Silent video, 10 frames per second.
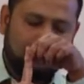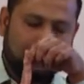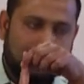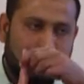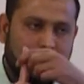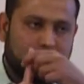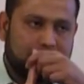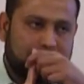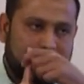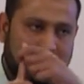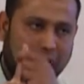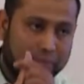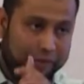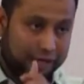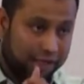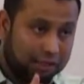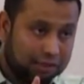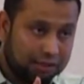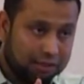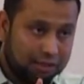carbon dioxide net
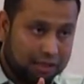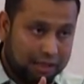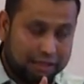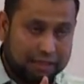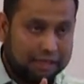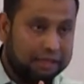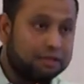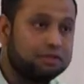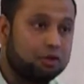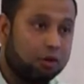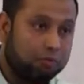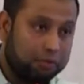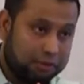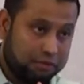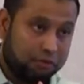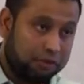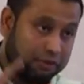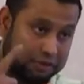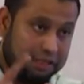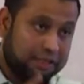uptake, and that can stop. What you
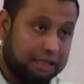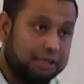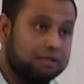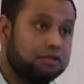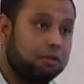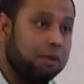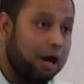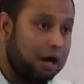are saying that can stop